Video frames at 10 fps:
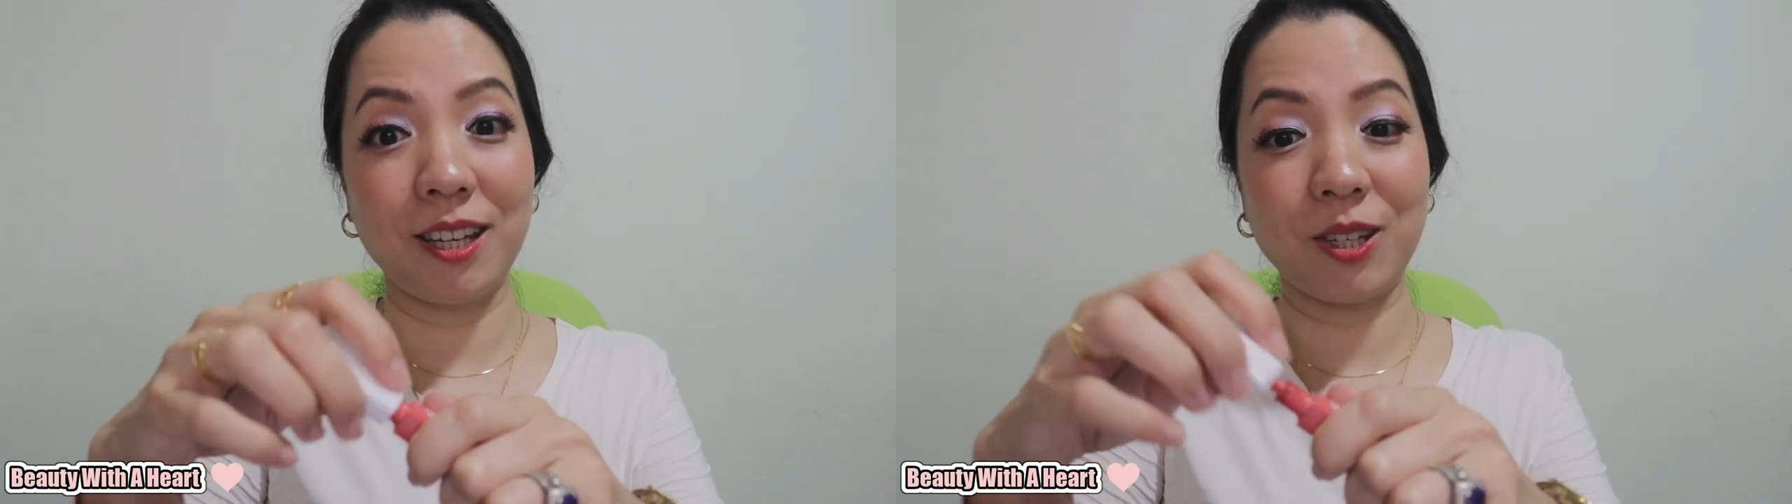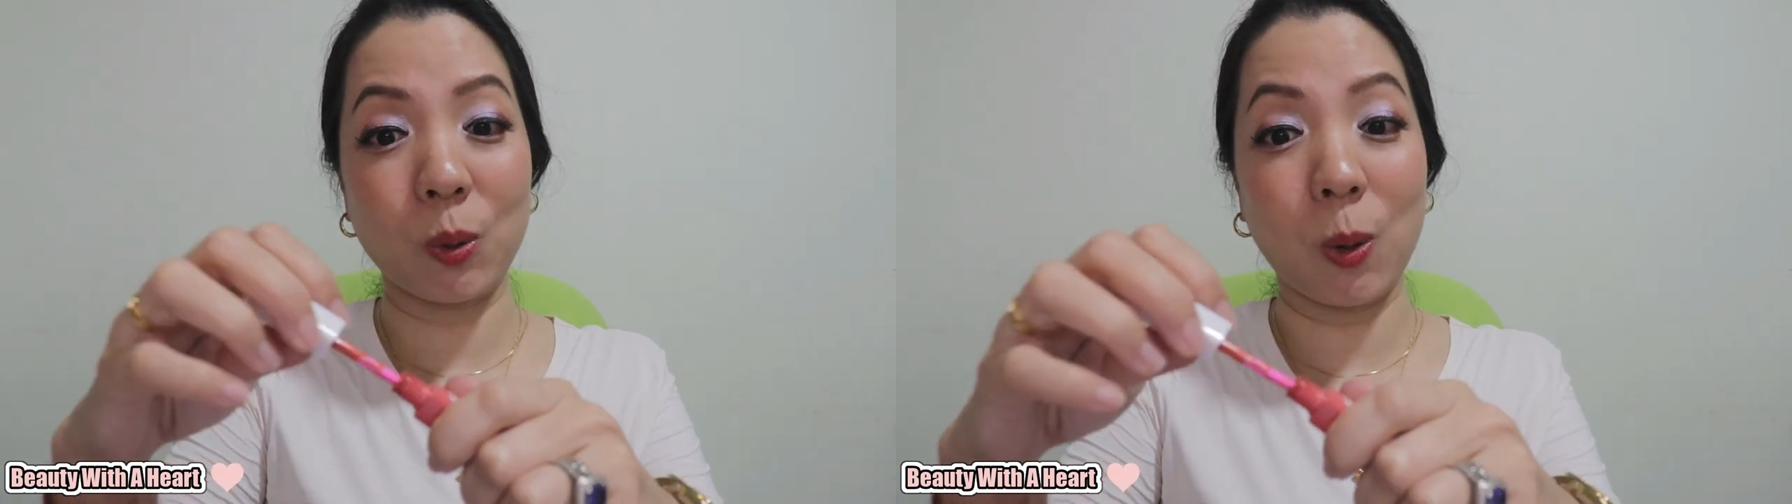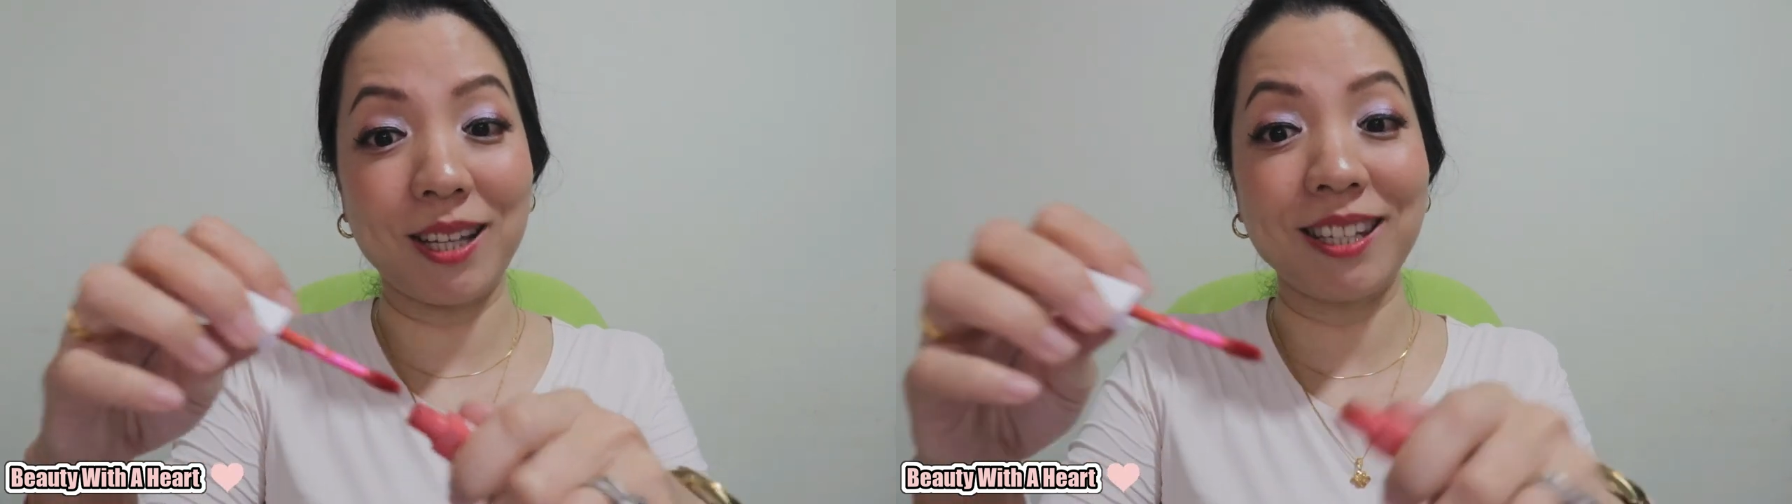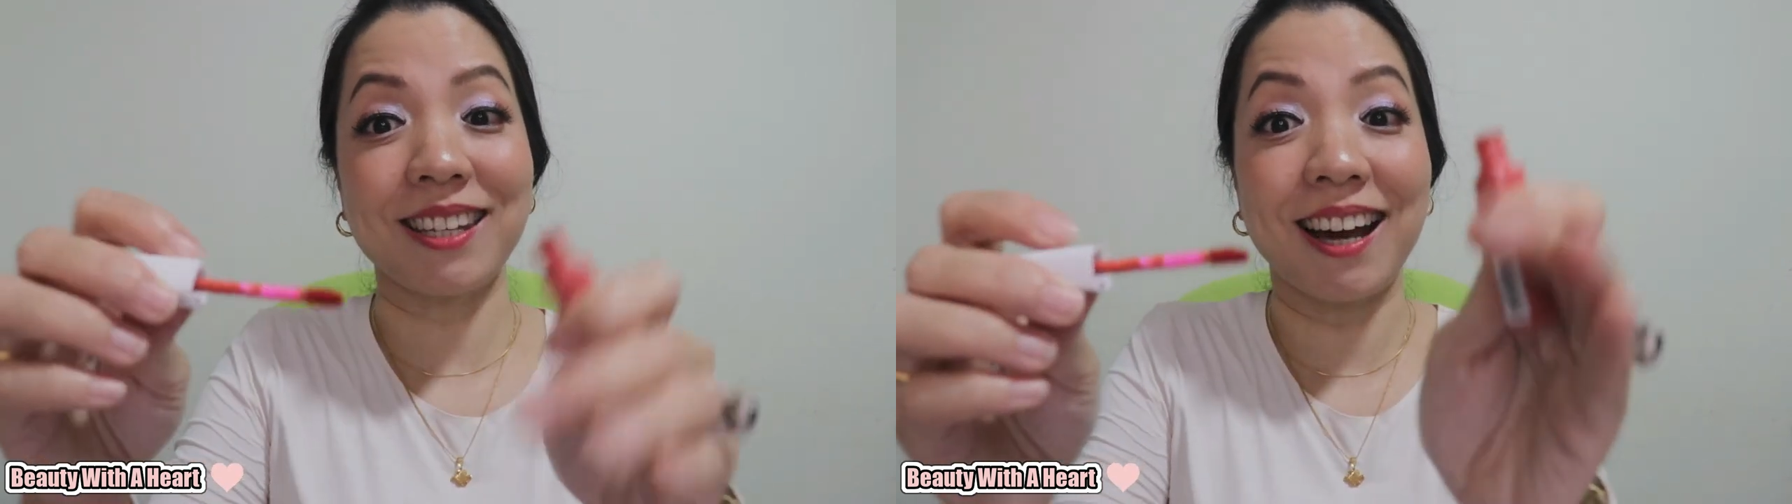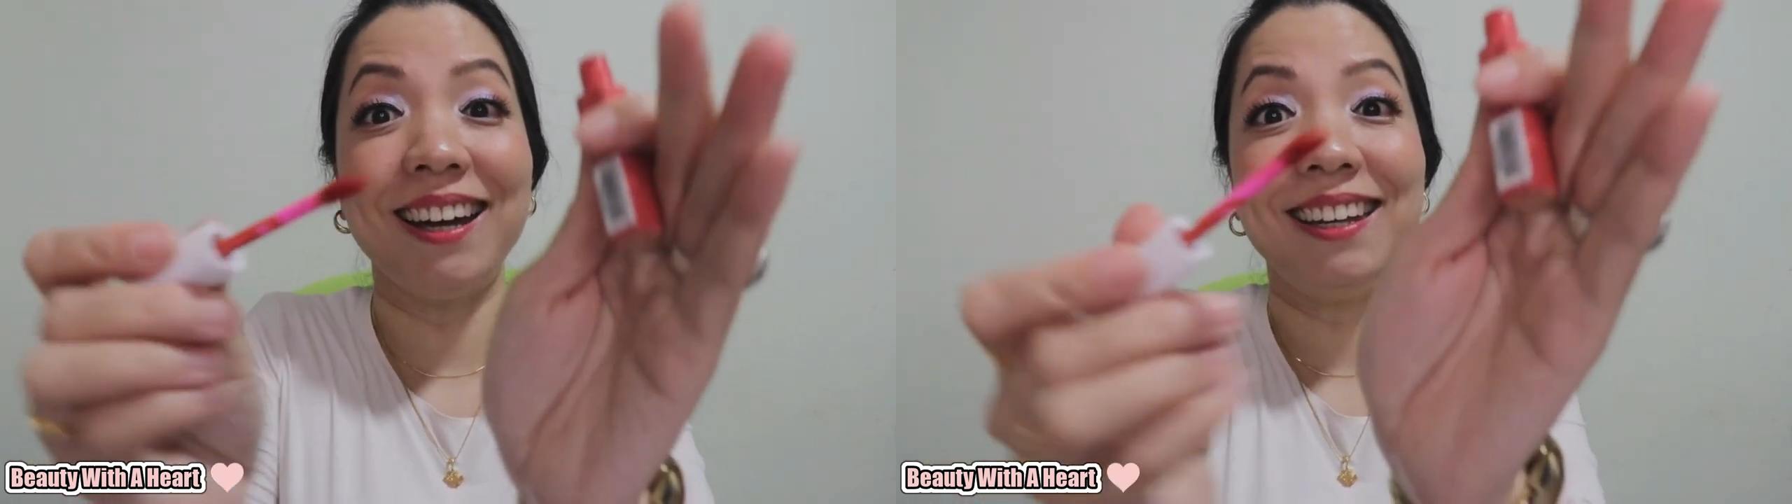is quite
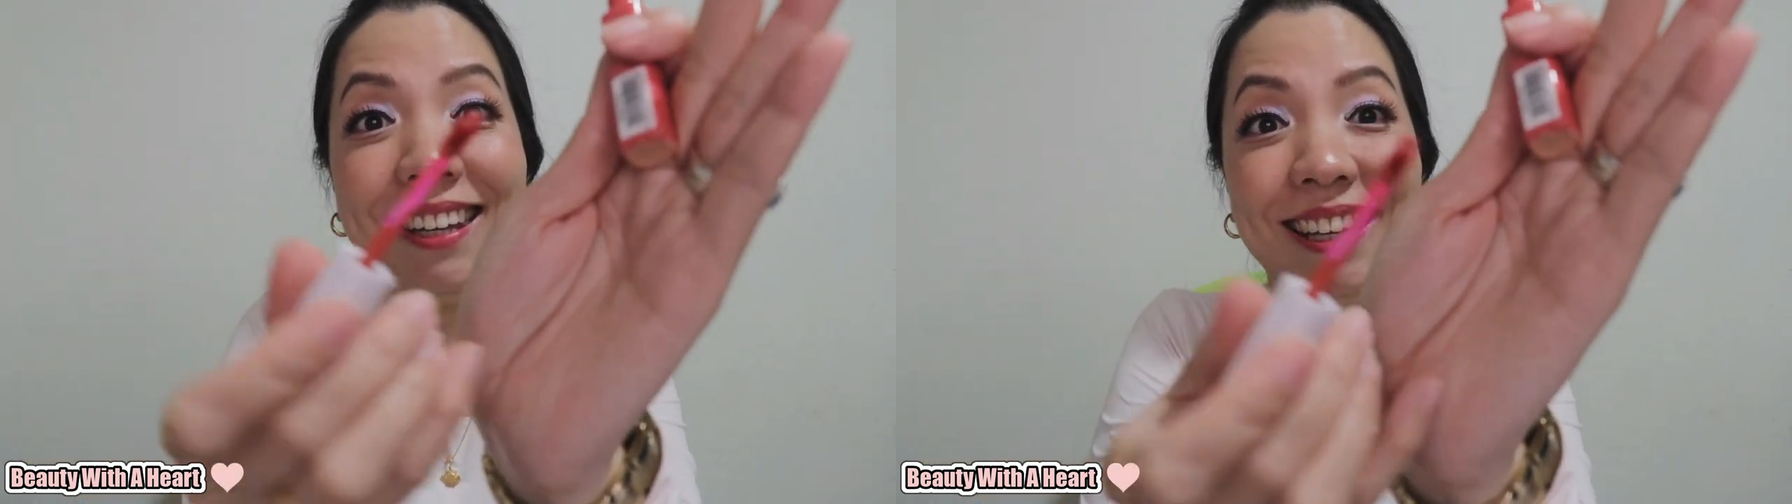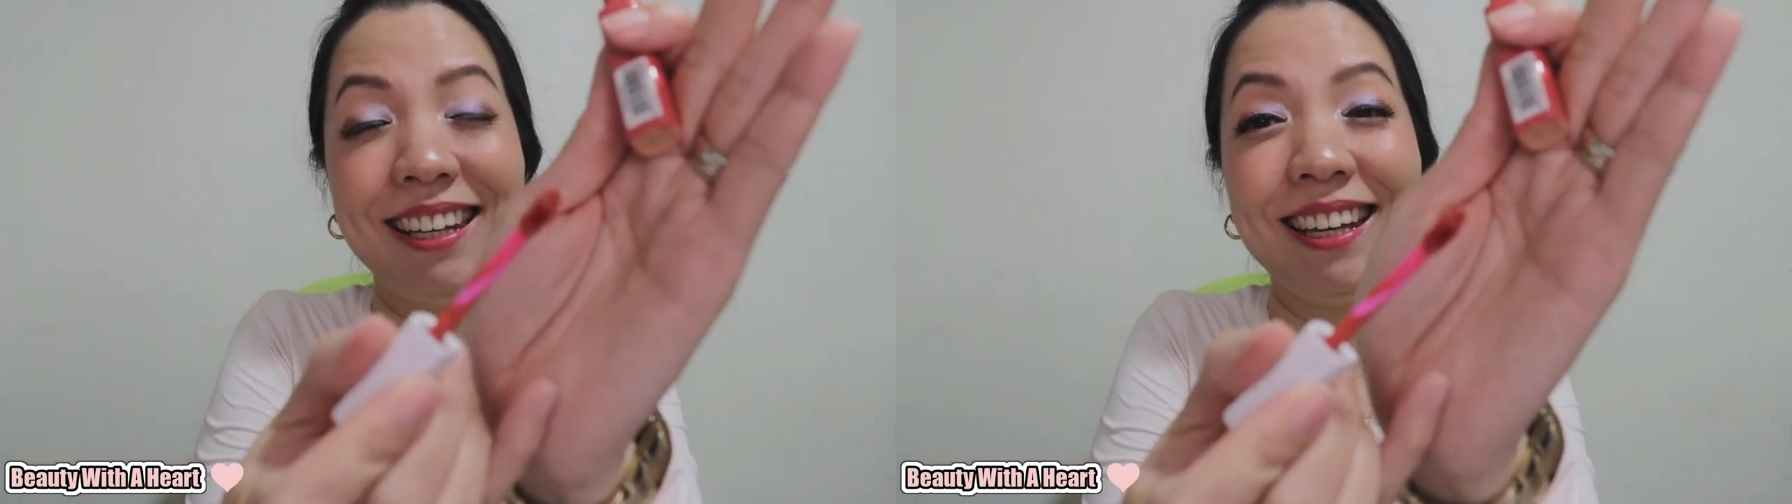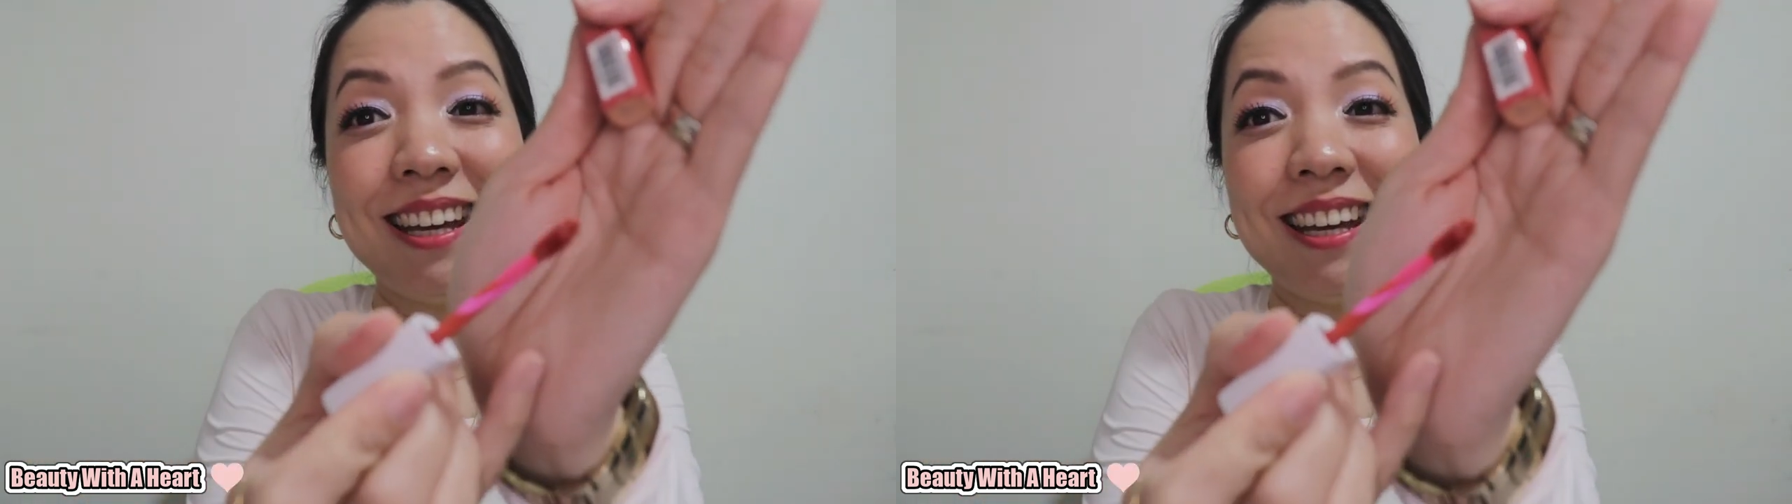tiny,